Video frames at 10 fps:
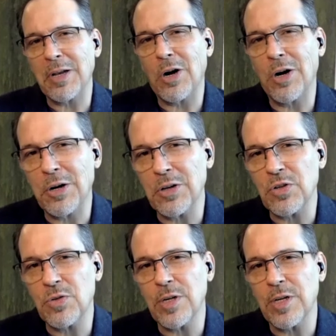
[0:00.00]

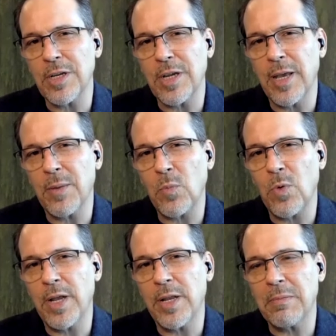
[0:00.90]
artistry and
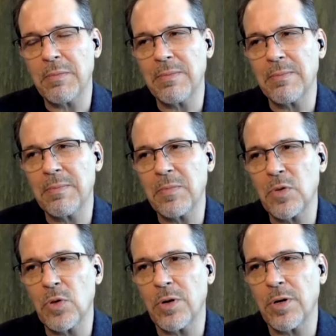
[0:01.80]
what
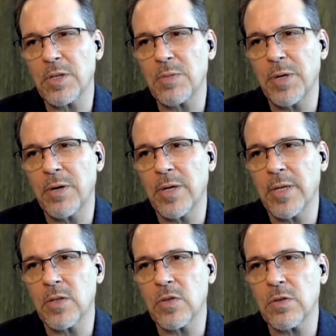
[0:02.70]
your
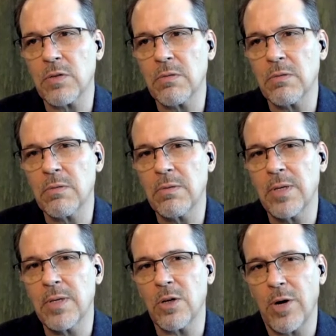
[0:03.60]
experience
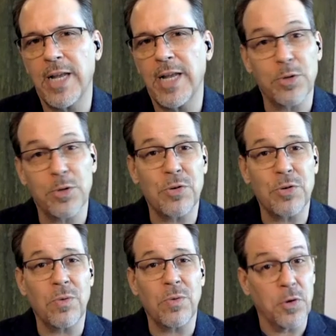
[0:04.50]
in graduate
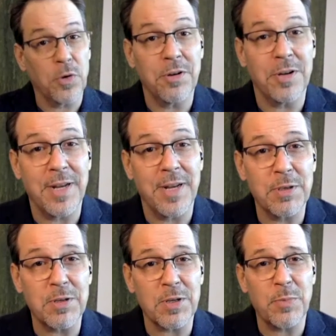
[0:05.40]
school, where you didn't have
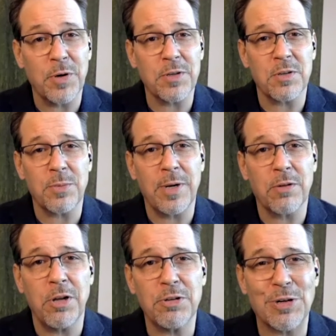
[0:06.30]
these experiences around
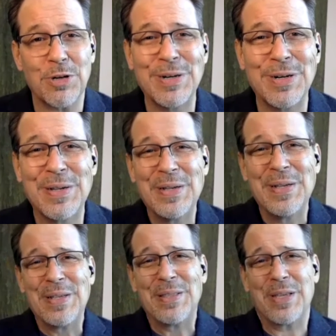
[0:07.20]
culture
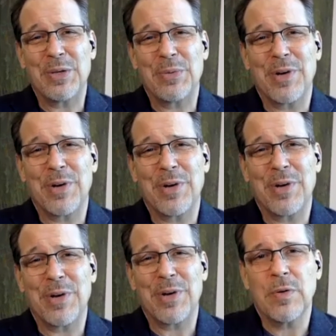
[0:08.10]
that you related
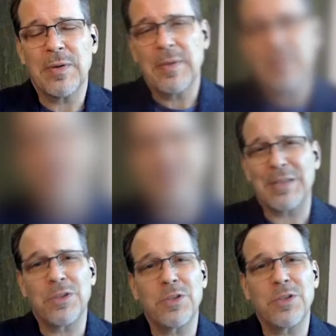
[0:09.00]
to, but
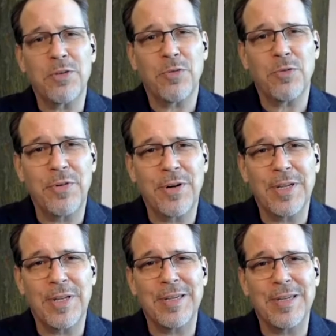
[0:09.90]
you went to a
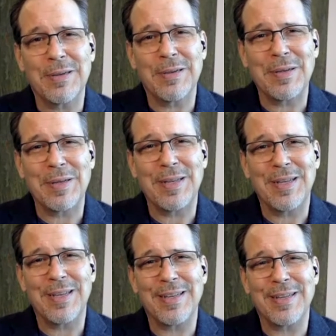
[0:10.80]
pretty
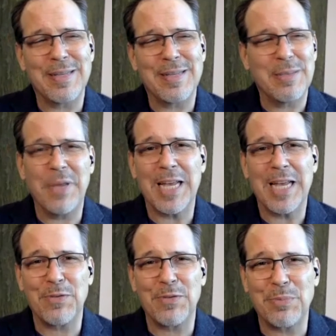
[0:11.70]

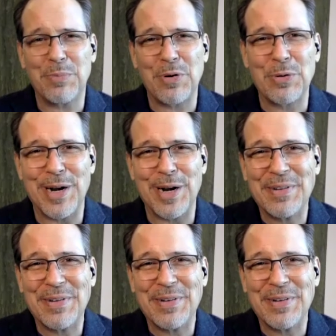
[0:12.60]
impactful program,